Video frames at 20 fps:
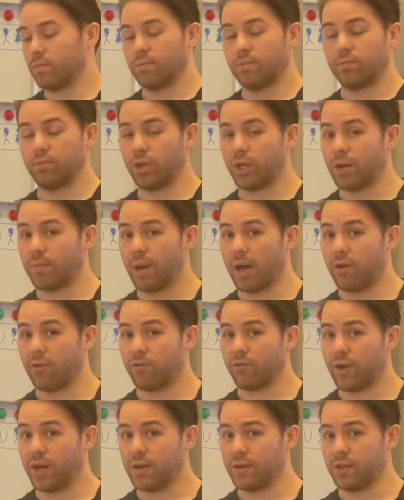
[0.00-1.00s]
bring about
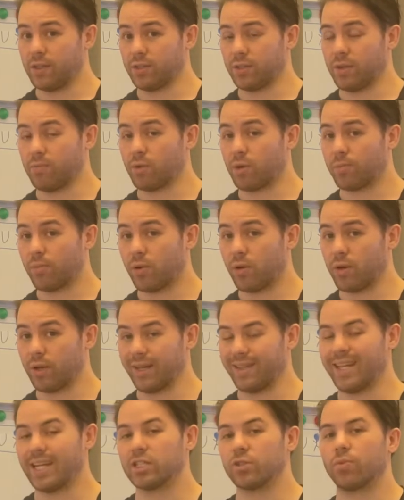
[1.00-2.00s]
fairness in reporting.
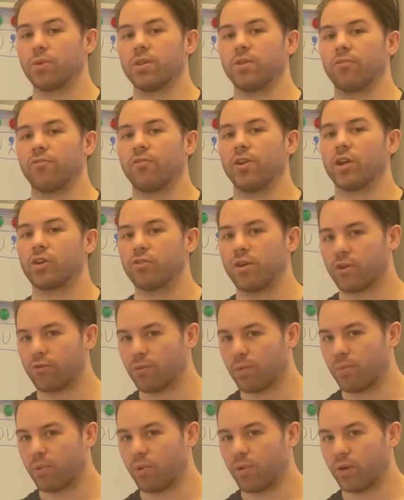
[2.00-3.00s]
That's where the Fair Credit
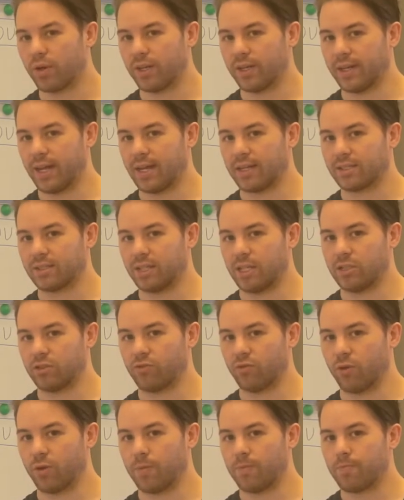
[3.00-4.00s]
Reporting Act stands for.